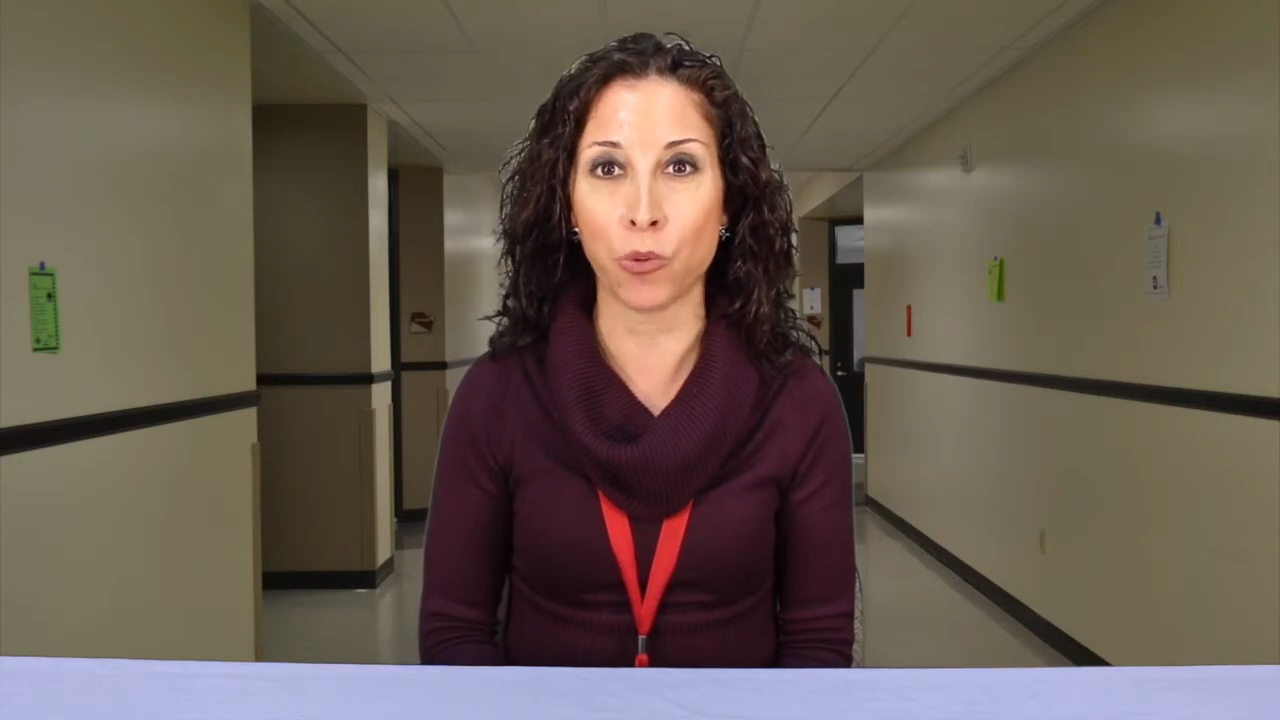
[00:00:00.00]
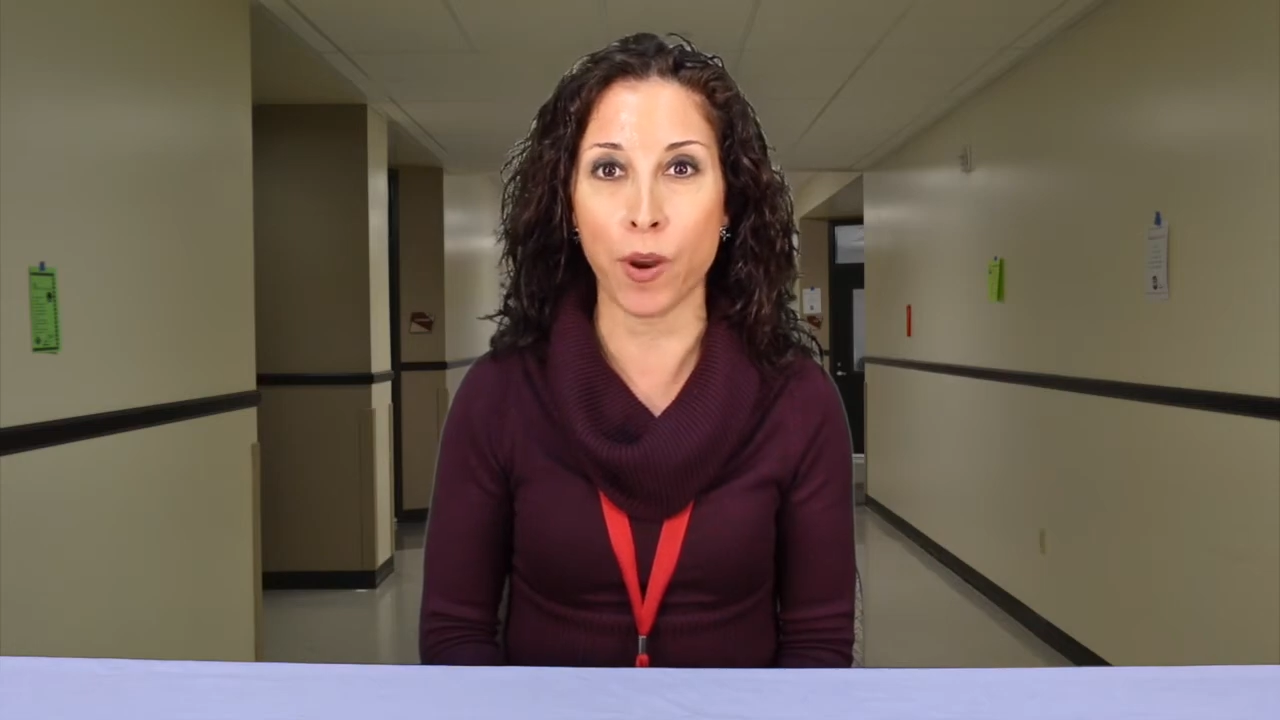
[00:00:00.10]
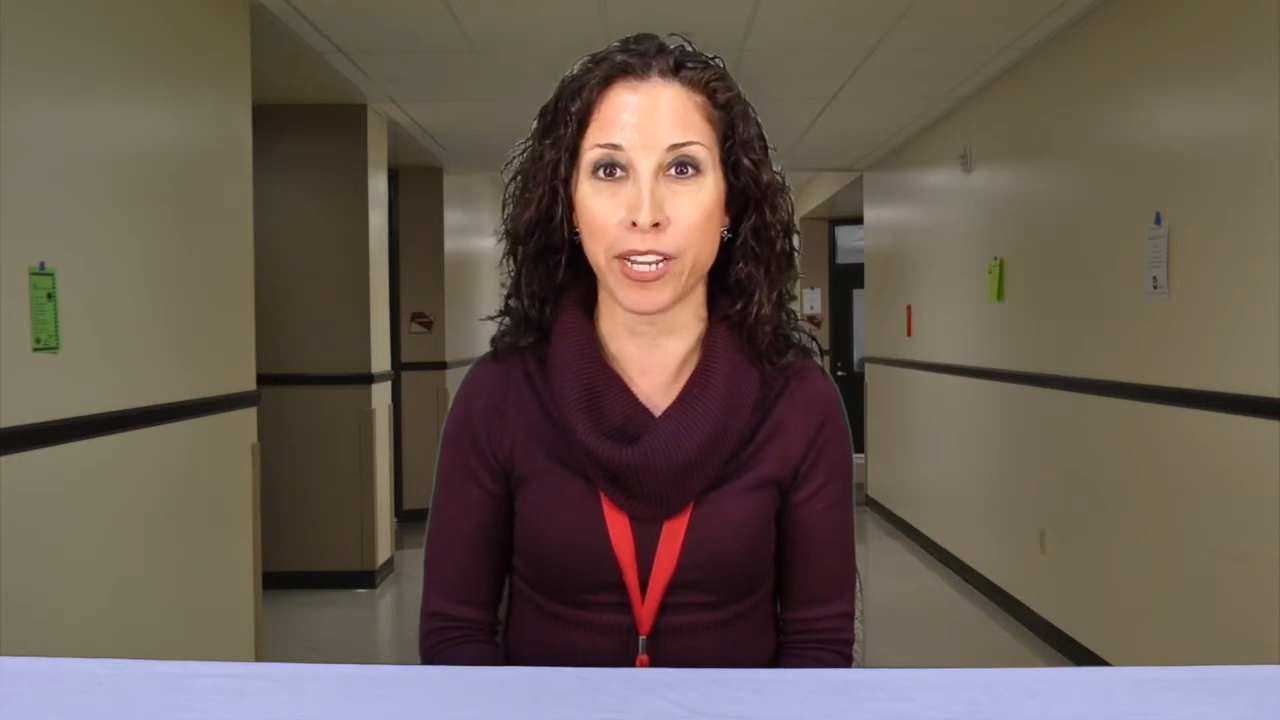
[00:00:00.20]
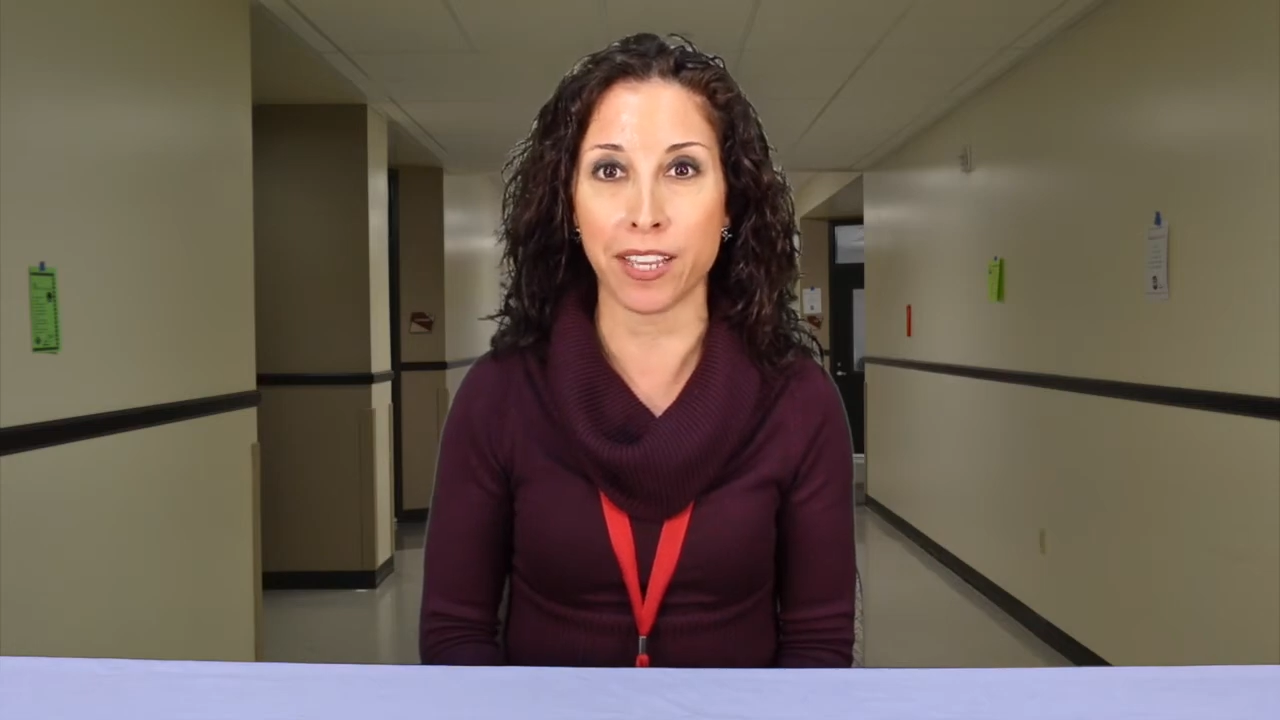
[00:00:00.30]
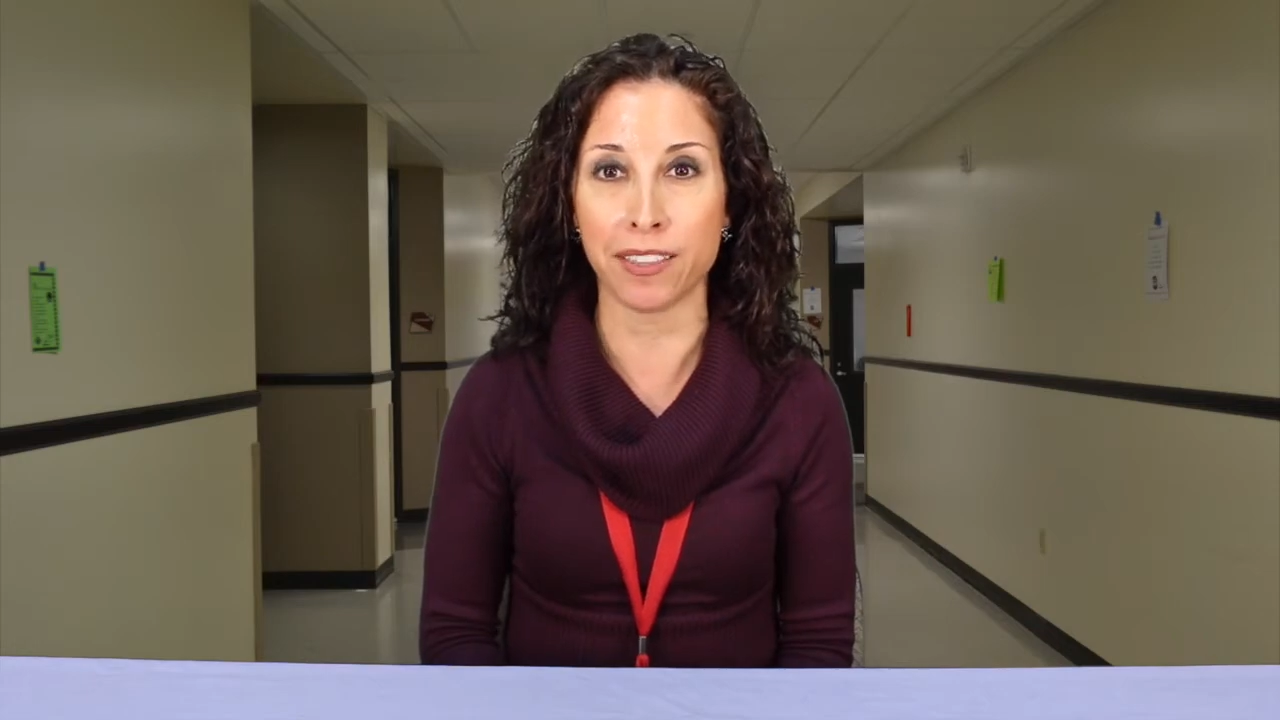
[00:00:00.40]

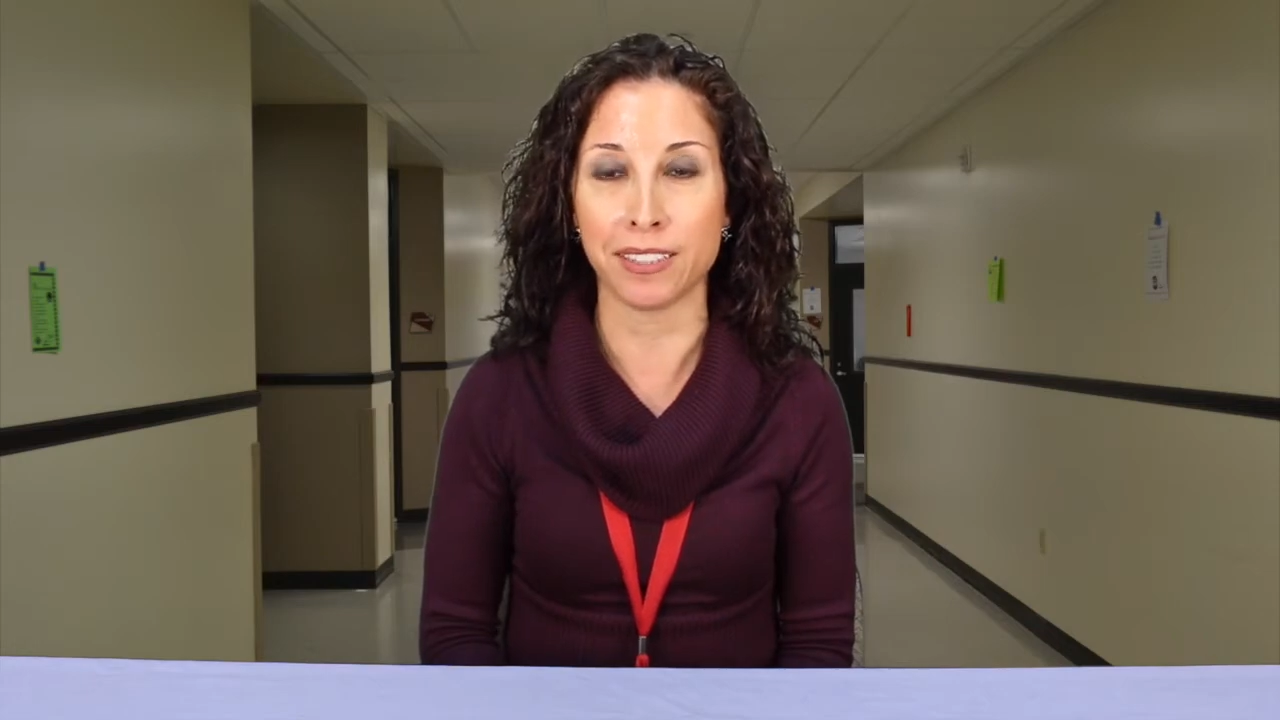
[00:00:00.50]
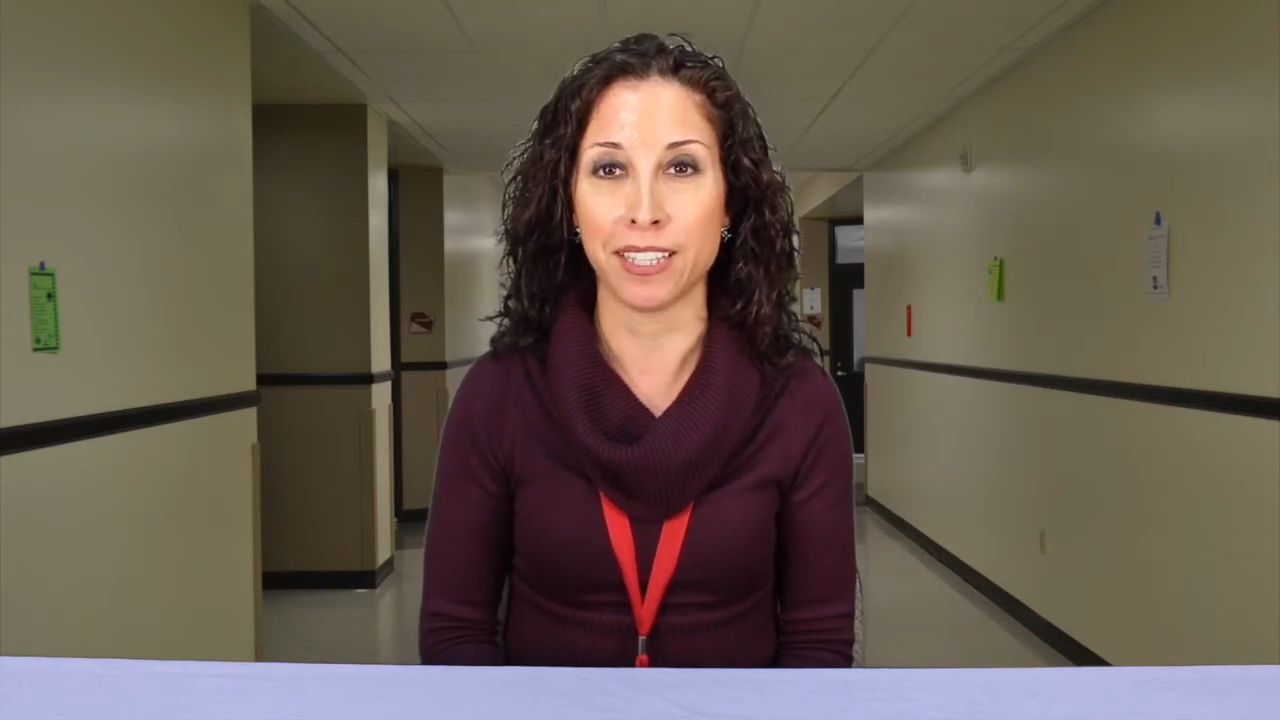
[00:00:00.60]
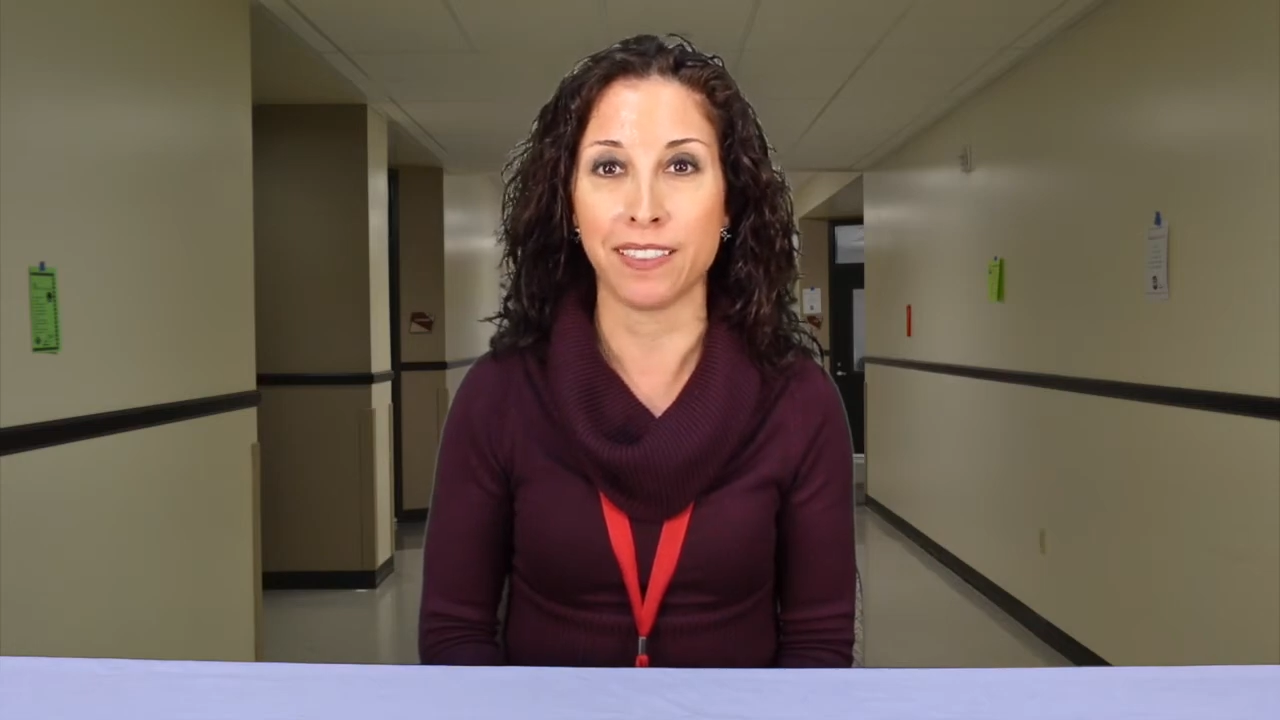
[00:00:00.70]
20th.